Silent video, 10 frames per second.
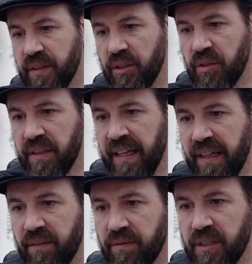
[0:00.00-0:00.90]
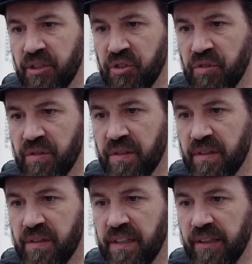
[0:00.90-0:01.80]
you can have issues
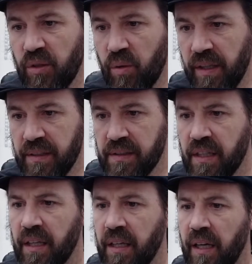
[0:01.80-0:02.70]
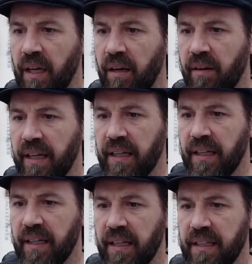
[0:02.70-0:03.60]
signal wise all right,
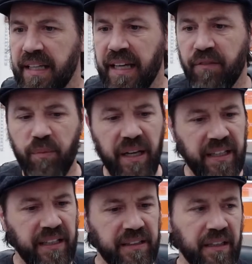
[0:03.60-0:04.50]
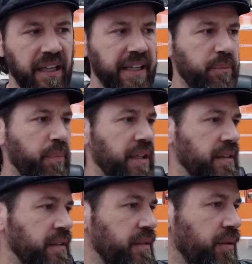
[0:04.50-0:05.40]
uh, yeah, everybody hit the like button.